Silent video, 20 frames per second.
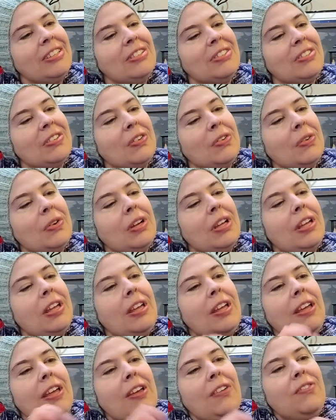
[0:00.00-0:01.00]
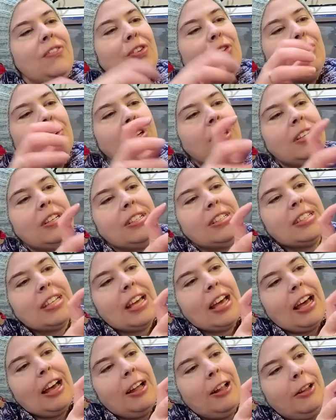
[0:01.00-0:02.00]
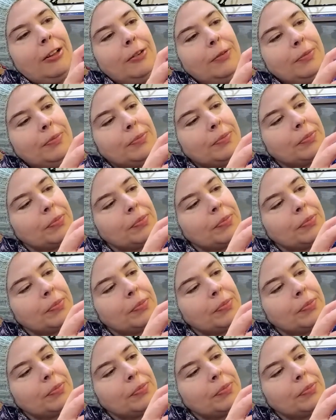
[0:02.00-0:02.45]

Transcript: So if you can tell,